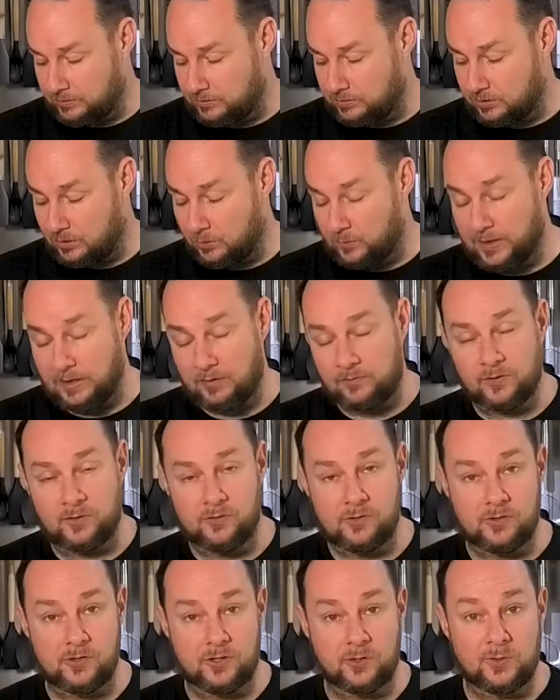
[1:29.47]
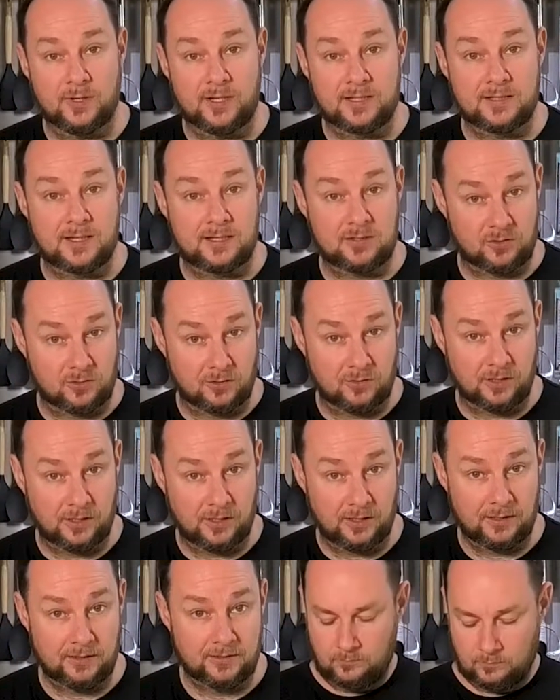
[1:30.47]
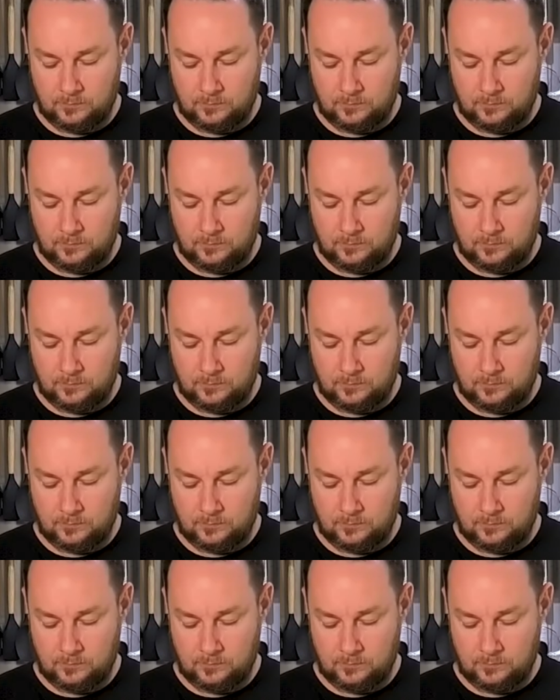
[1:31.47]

So without further ado, let's get stuck in.